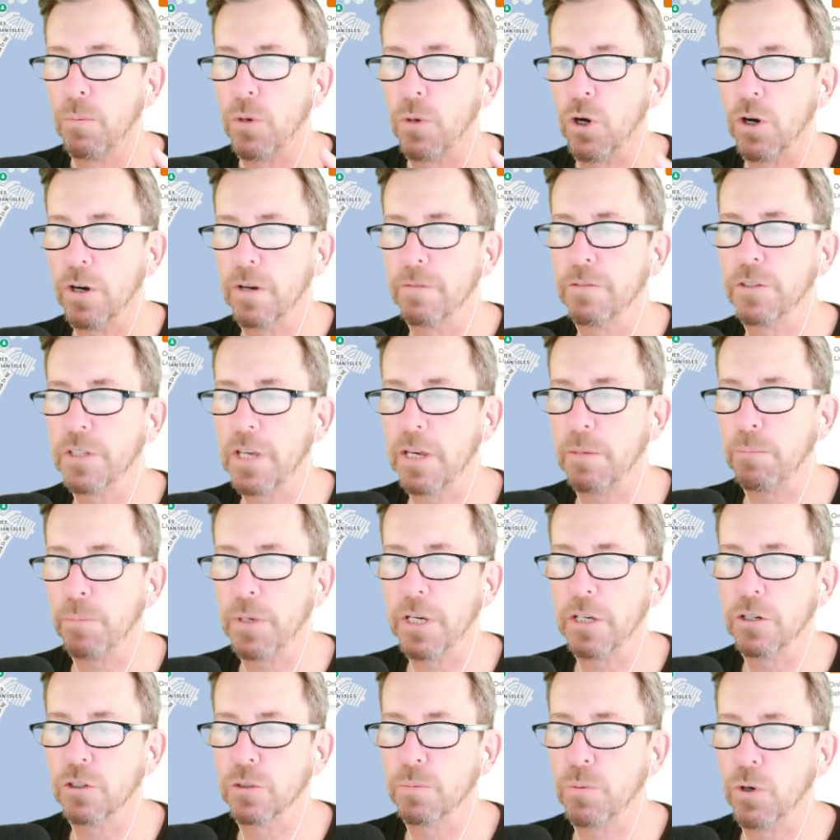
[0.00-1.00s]
part of St.
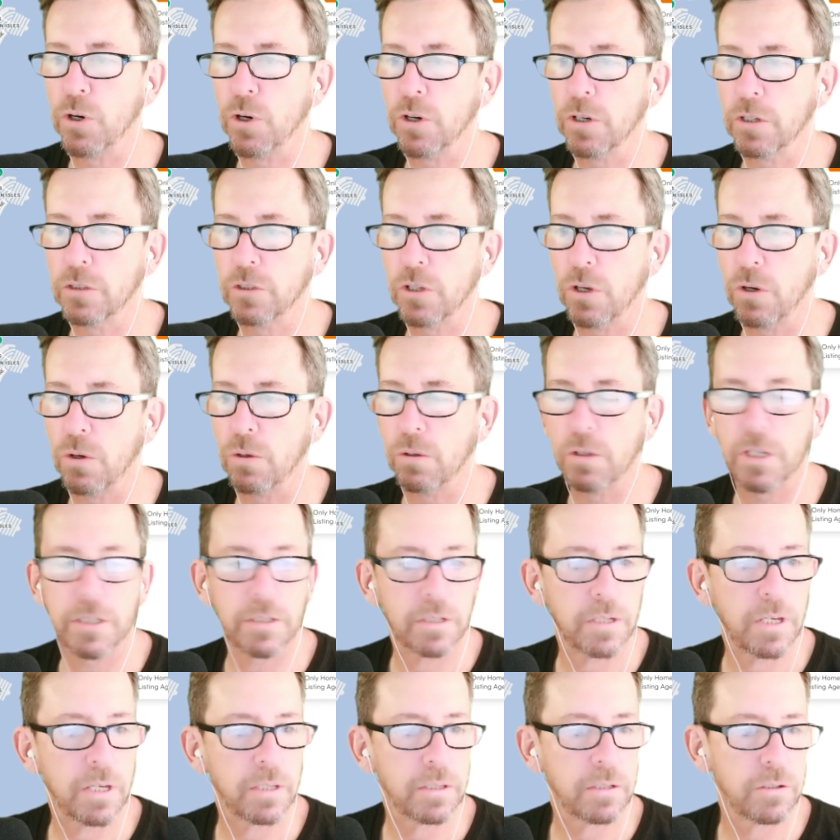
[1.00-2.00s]
Petersburg. So
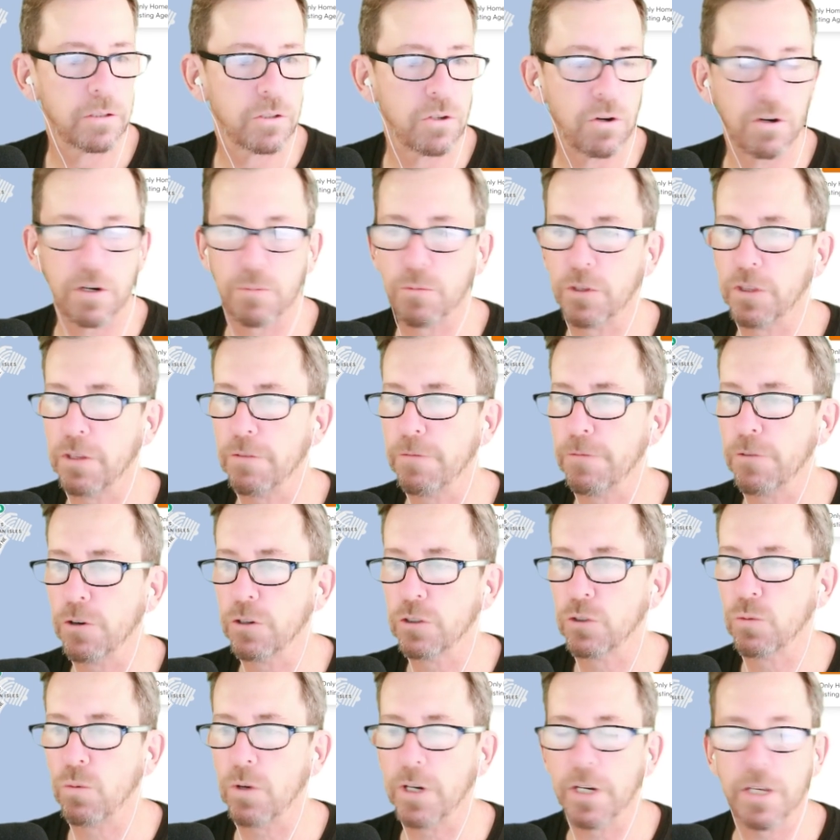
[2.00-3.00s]
let's get started with the
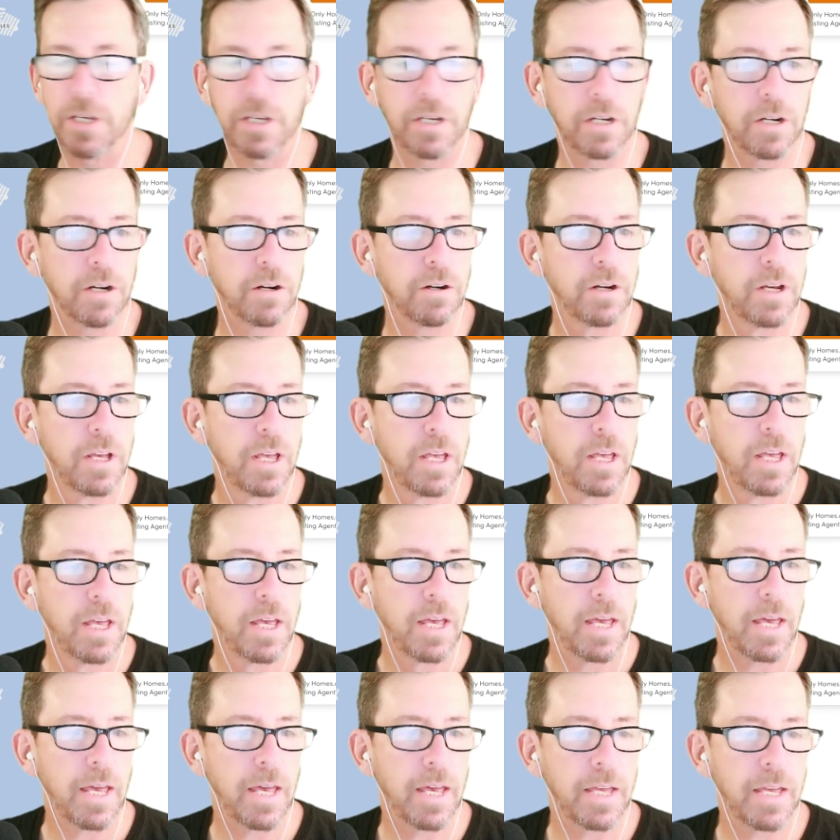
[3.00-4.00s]
first one here.
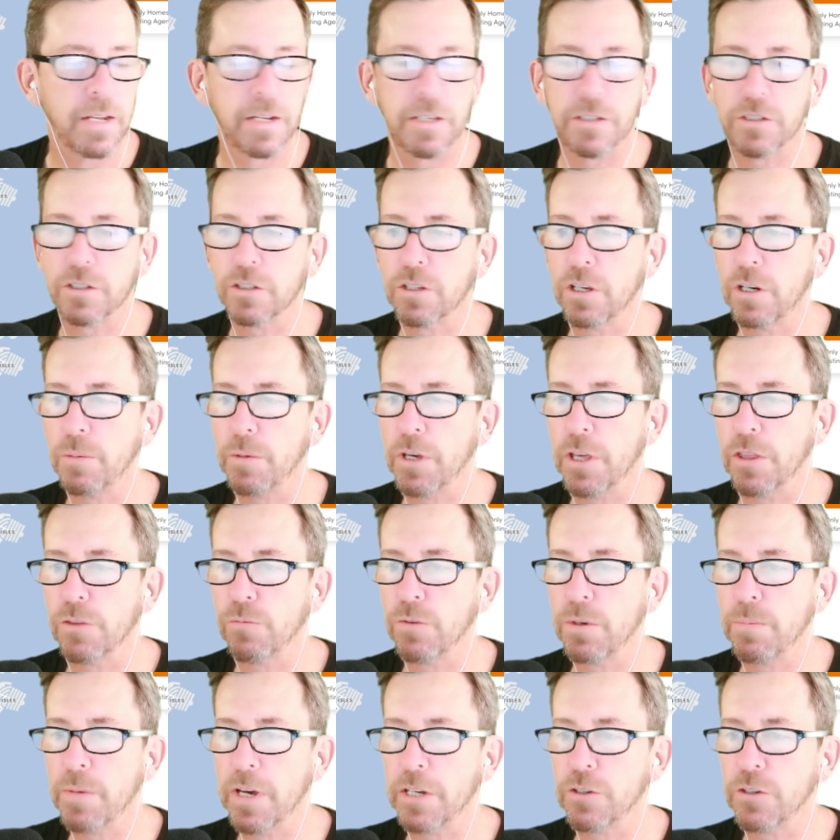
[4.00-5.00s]
And this is going to be a
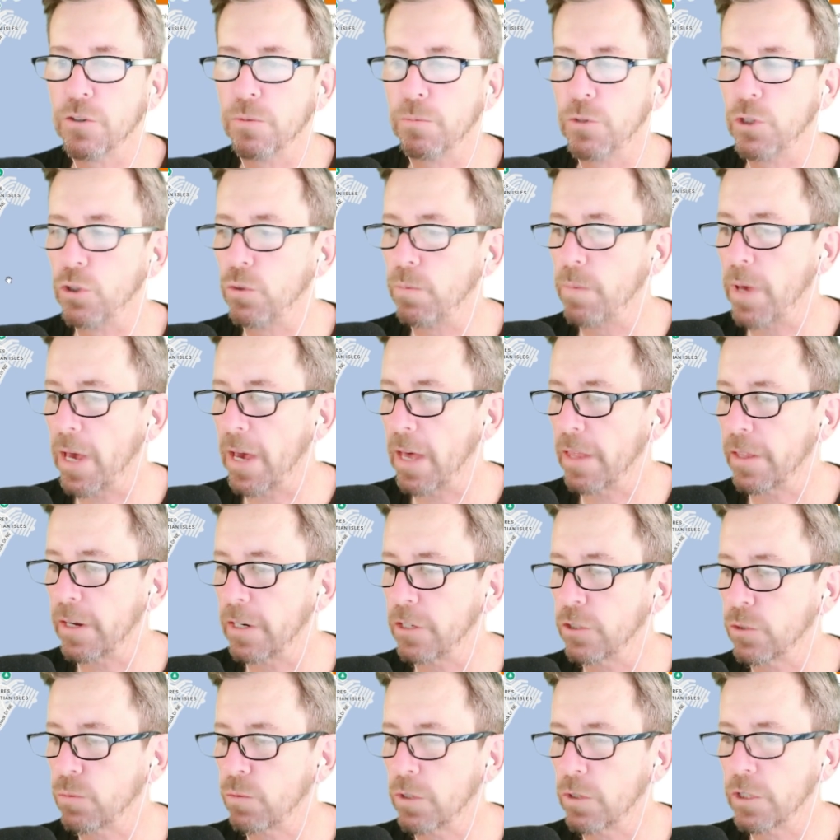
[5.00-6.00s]
3-bedroom, 2-bath. And
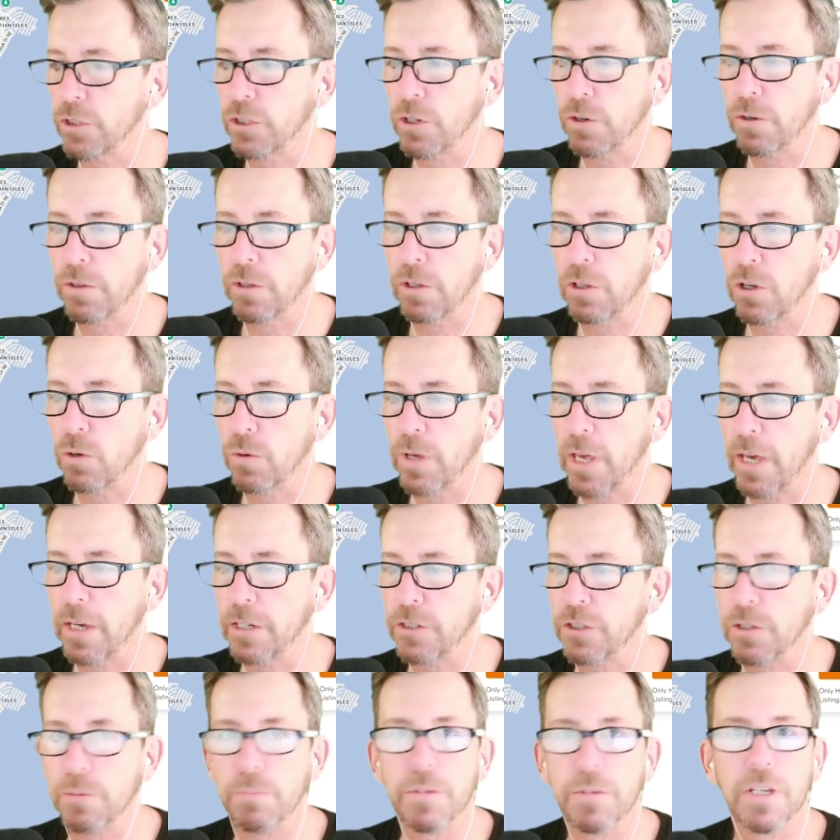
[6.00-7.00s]
I just want to show you the
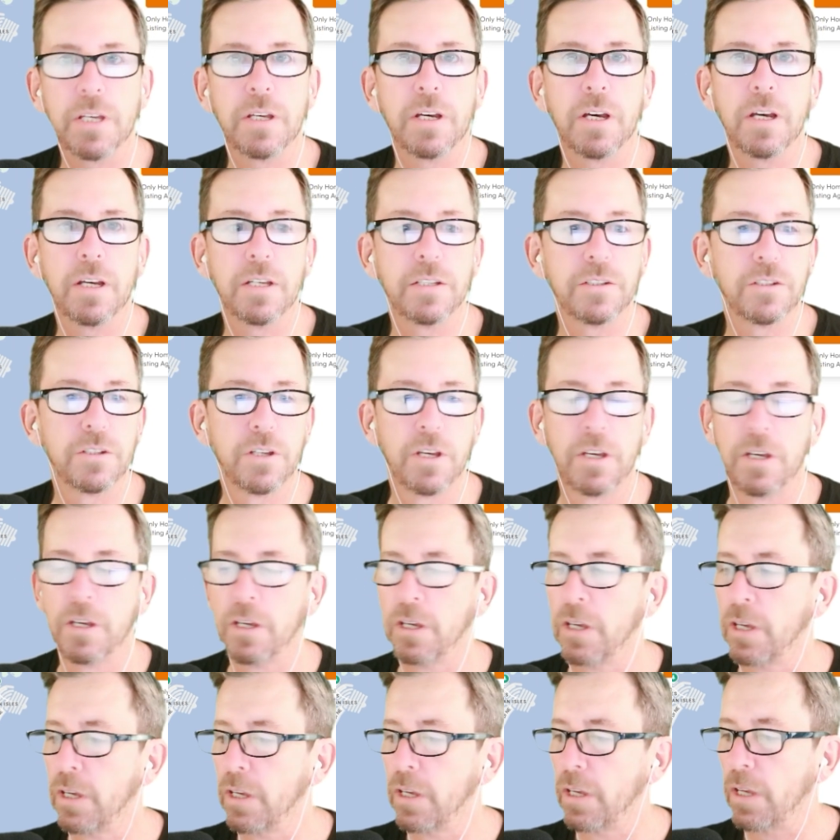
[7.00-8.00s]
location because
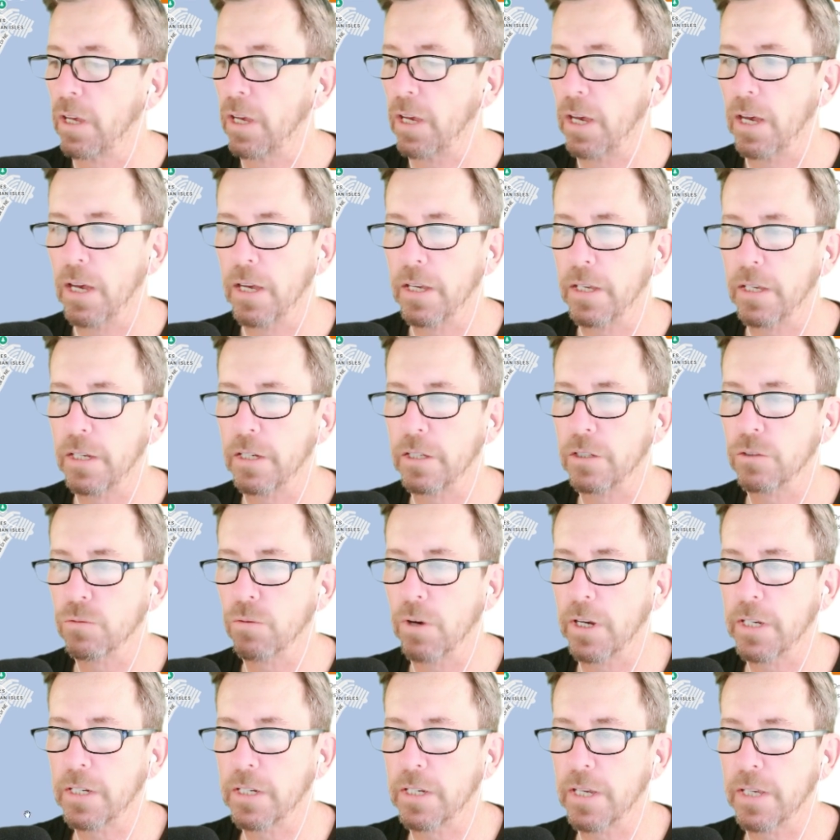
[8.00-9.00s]
it is
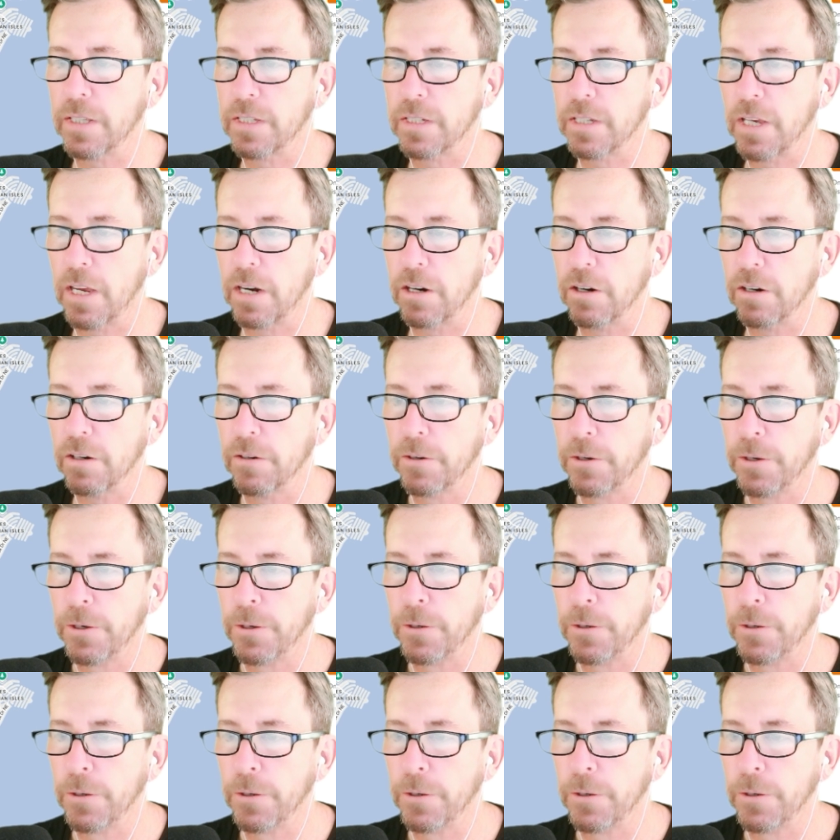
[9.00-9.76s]
right dead center